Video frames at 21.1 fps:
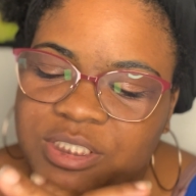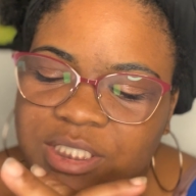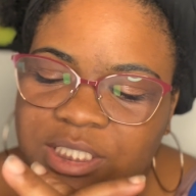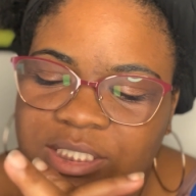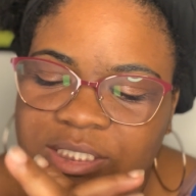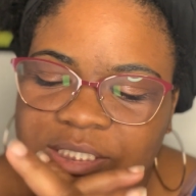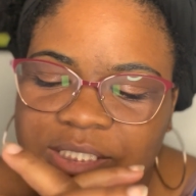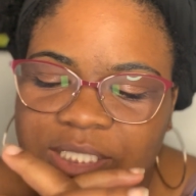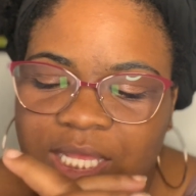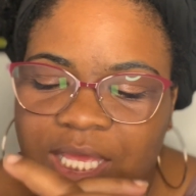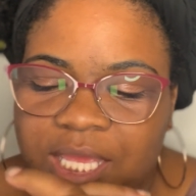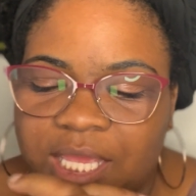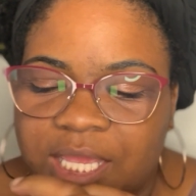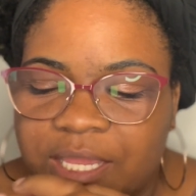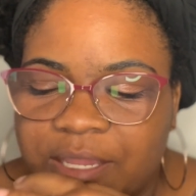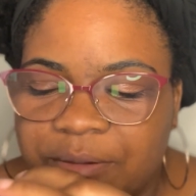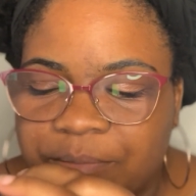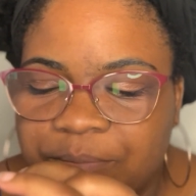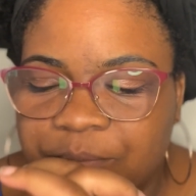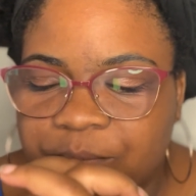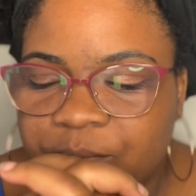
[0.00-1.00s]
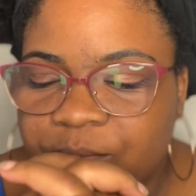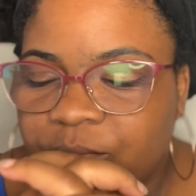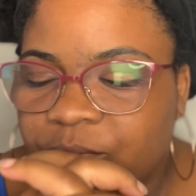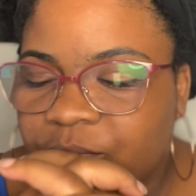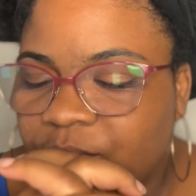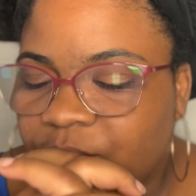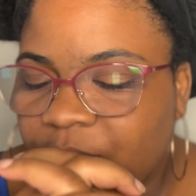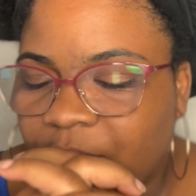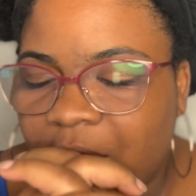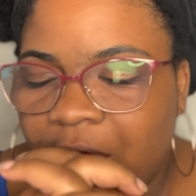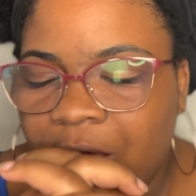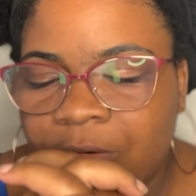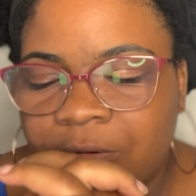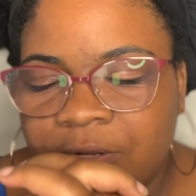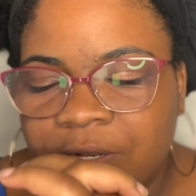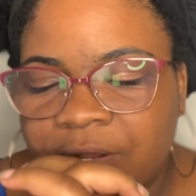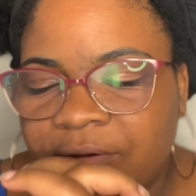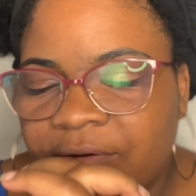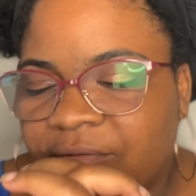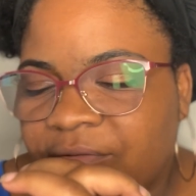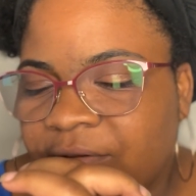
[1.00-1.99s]
just like, I will
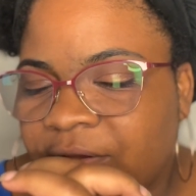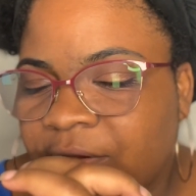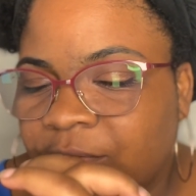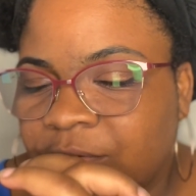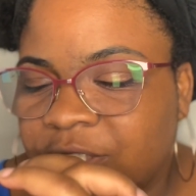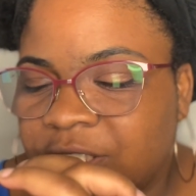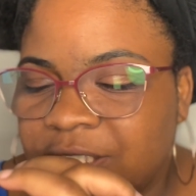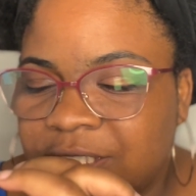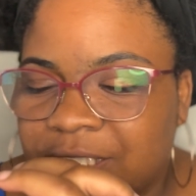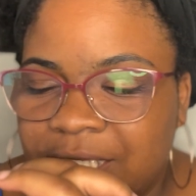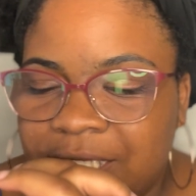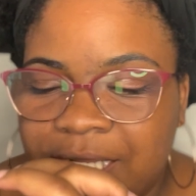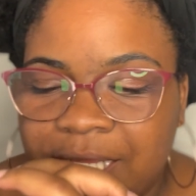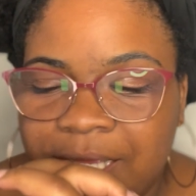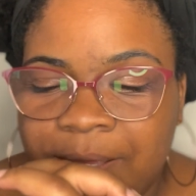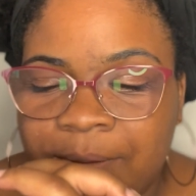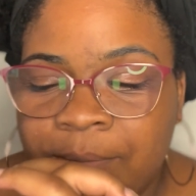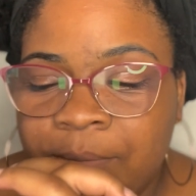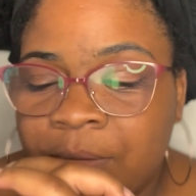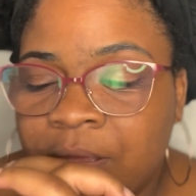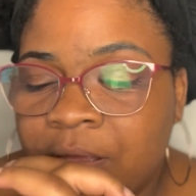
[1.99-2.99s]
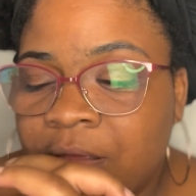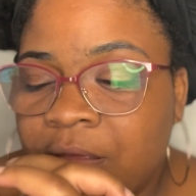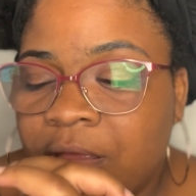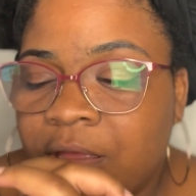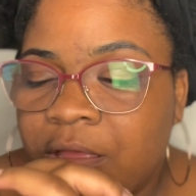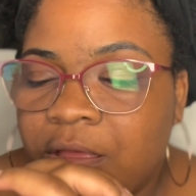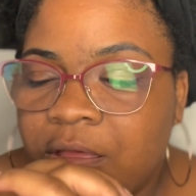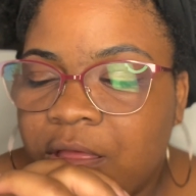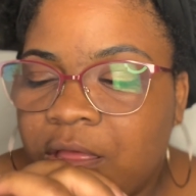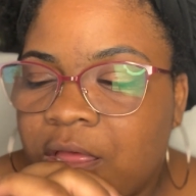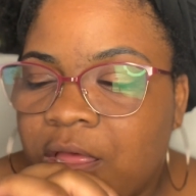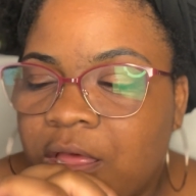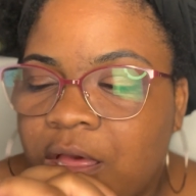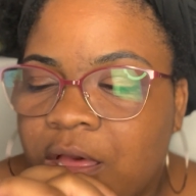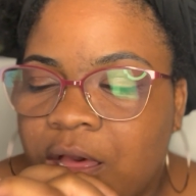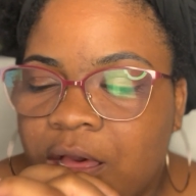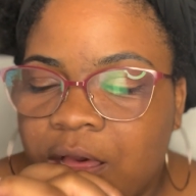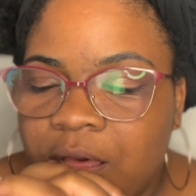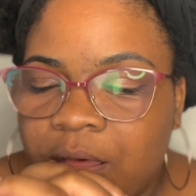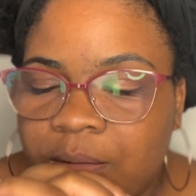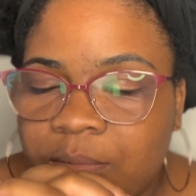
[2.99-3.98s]
never forget what she said to him,
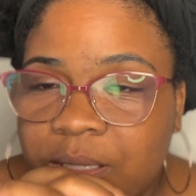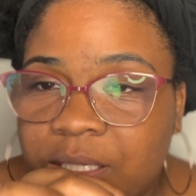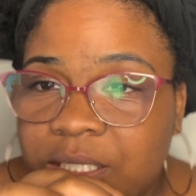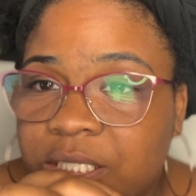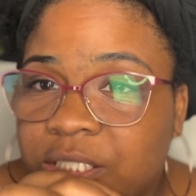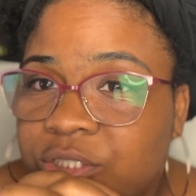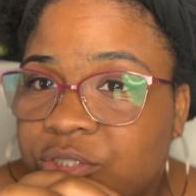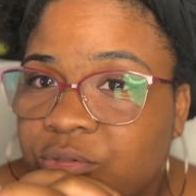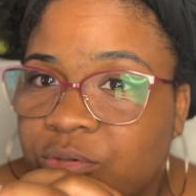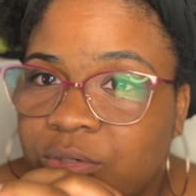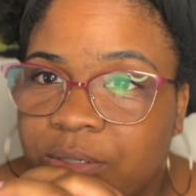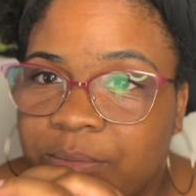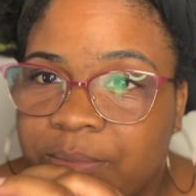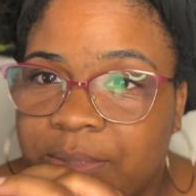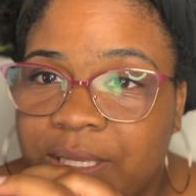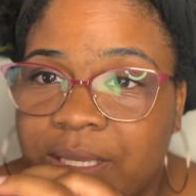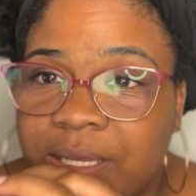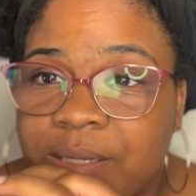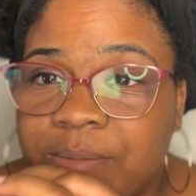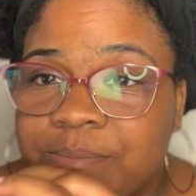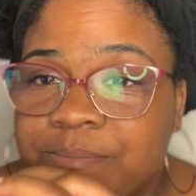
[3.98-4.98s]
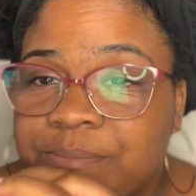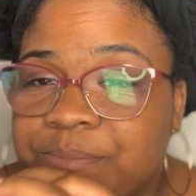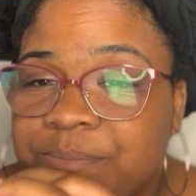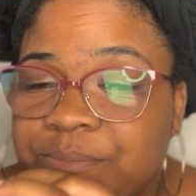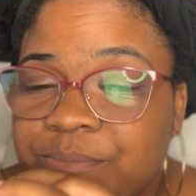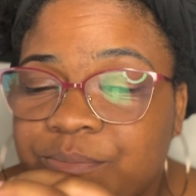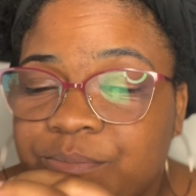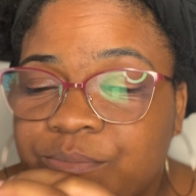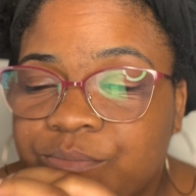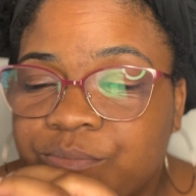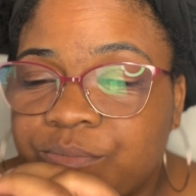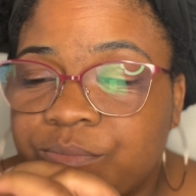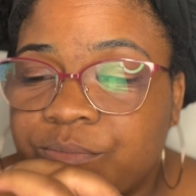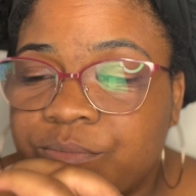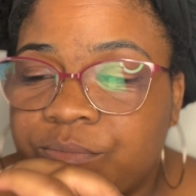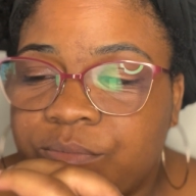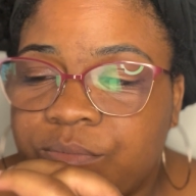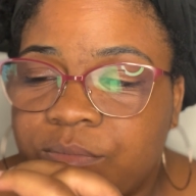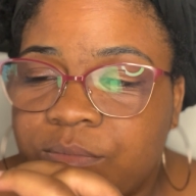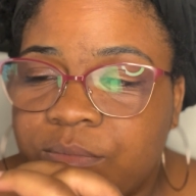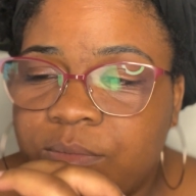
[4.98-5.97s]
because it tore me up.
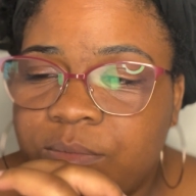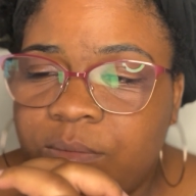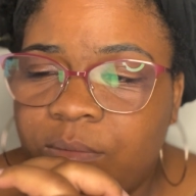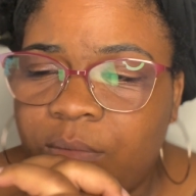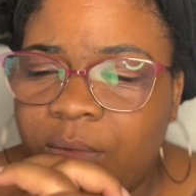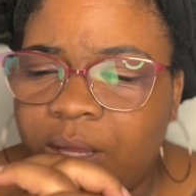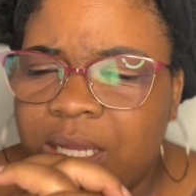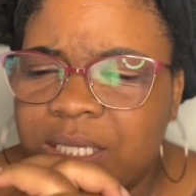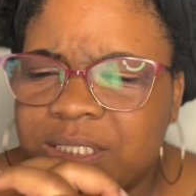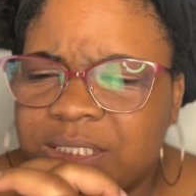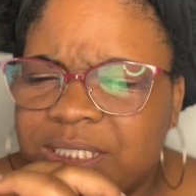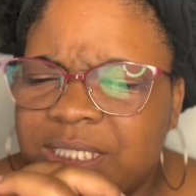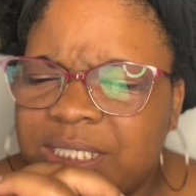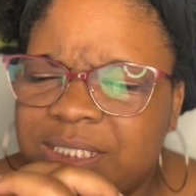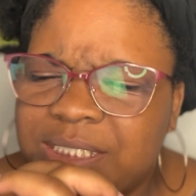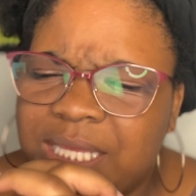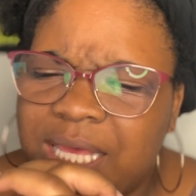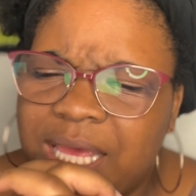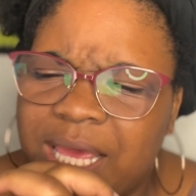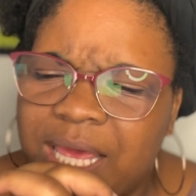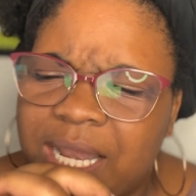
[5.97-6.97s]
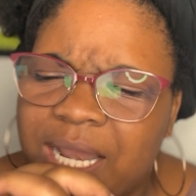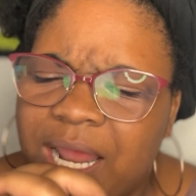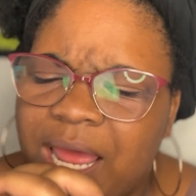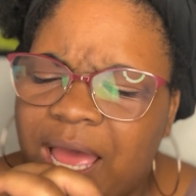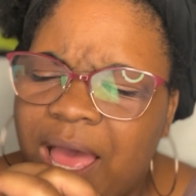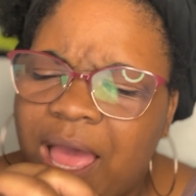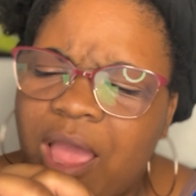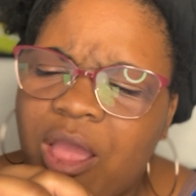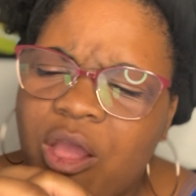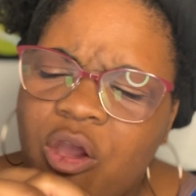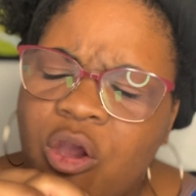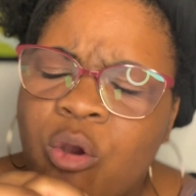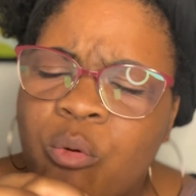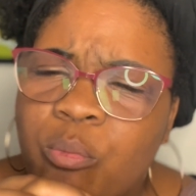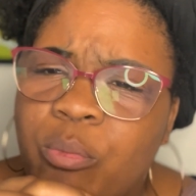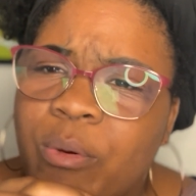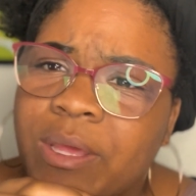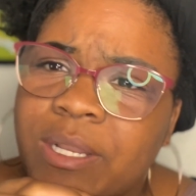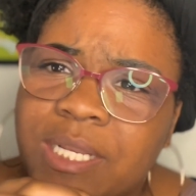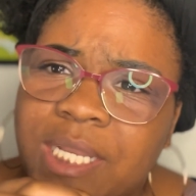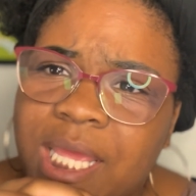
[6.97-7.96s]
She said, I hope
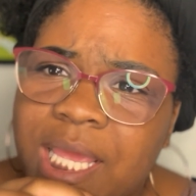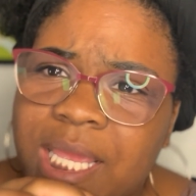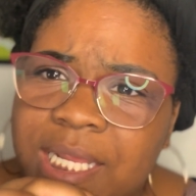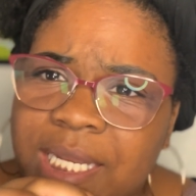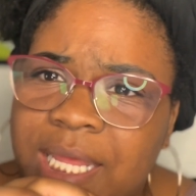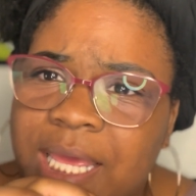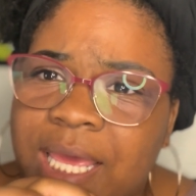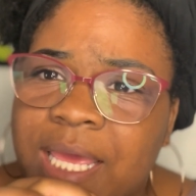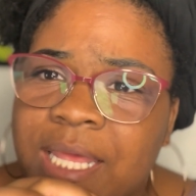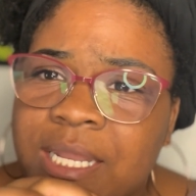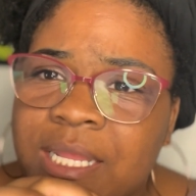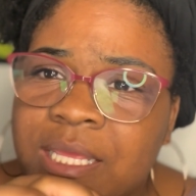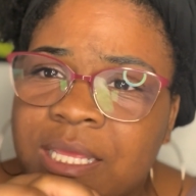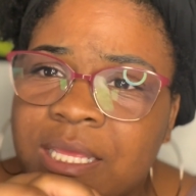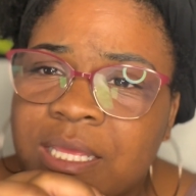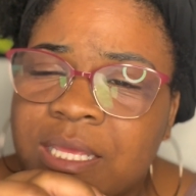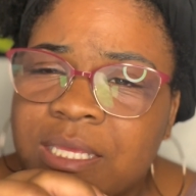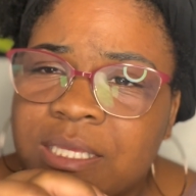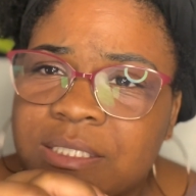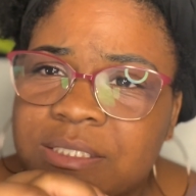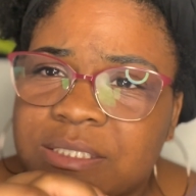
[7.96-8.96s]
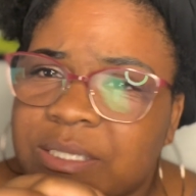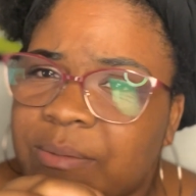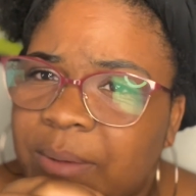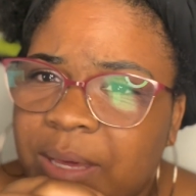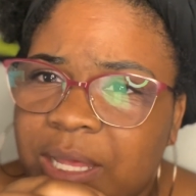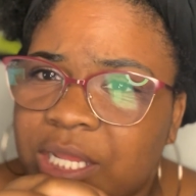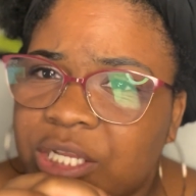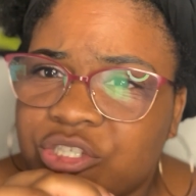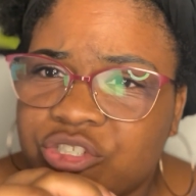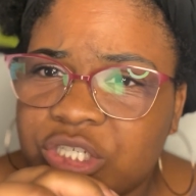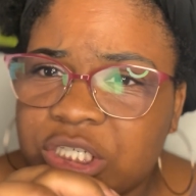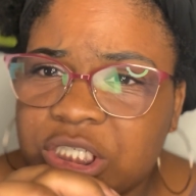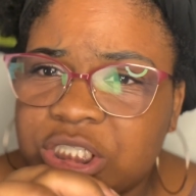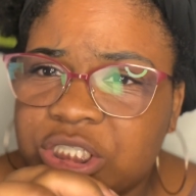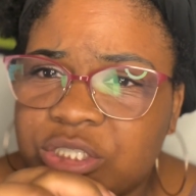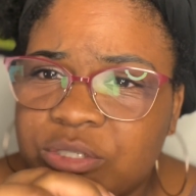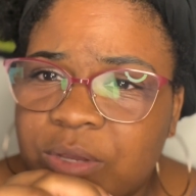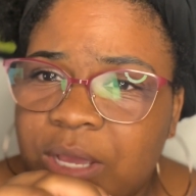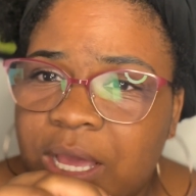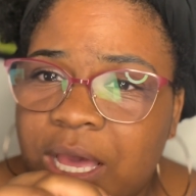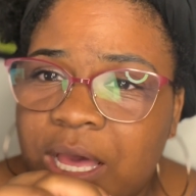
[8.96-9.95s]
one day that somebody treats
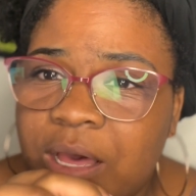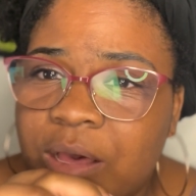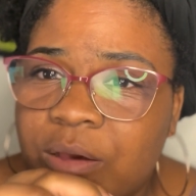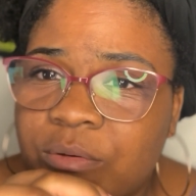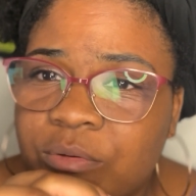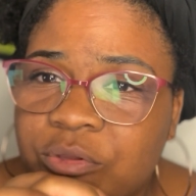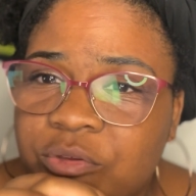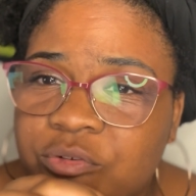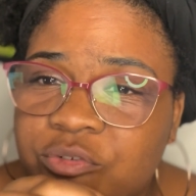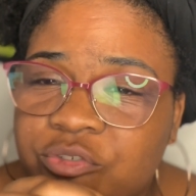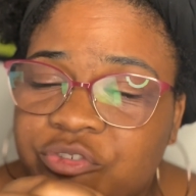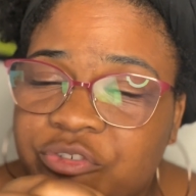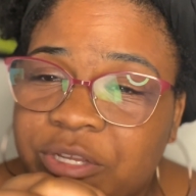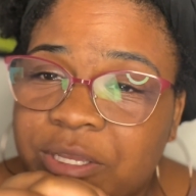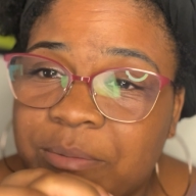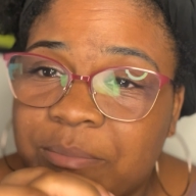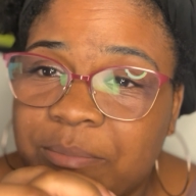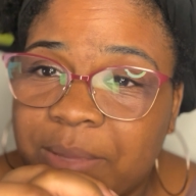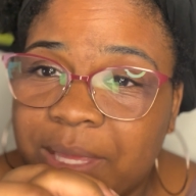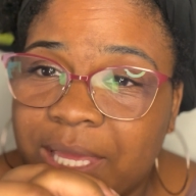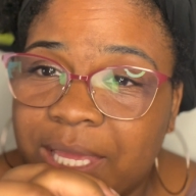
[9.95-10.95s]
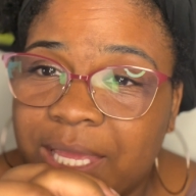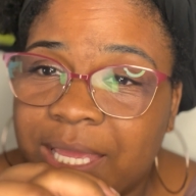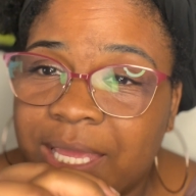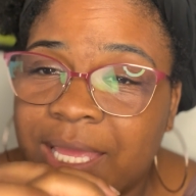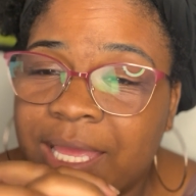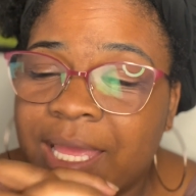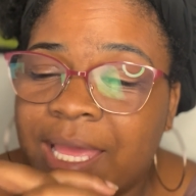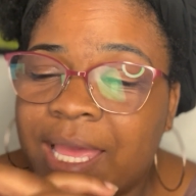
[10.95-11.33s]
you how you treat me.